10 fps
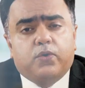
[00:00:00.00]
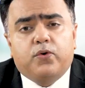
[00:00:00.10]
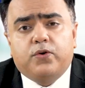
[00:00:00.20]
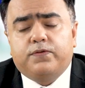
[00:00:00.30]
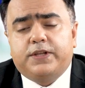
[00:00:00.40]

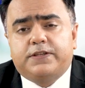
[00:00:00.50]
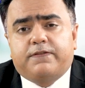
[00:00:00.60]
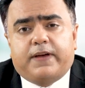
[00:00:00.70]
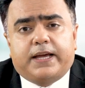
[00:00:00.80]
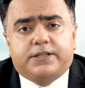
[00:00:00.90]
All of these
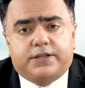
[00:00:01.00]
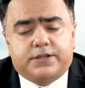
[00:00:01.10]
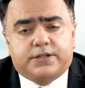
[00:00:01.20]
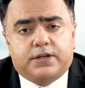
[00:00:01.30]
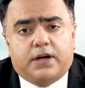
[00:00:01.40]

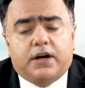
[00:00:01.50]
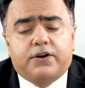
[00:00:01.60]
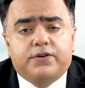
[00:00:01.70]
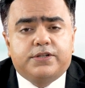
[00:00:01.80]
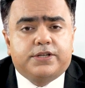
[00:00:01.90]
factors are
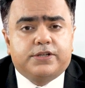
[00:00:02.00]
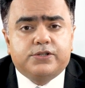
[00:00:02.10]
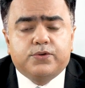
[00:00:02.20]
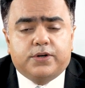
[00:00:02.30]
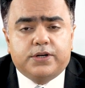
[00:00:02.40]
critical
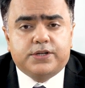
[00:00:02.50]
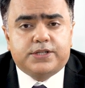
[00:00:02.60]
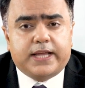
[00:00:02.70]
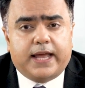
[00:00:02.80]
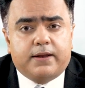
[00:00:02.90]
to
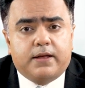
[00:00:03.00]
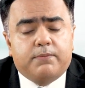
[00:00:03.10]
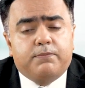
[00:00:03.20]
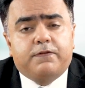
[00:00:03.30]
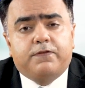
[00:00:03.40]

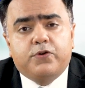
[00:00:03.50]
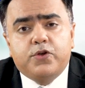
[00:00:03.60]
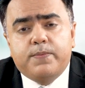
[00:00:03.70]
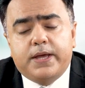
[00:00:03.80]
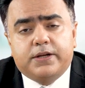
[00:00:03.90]
understand before
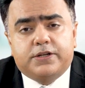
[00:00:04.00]
you make a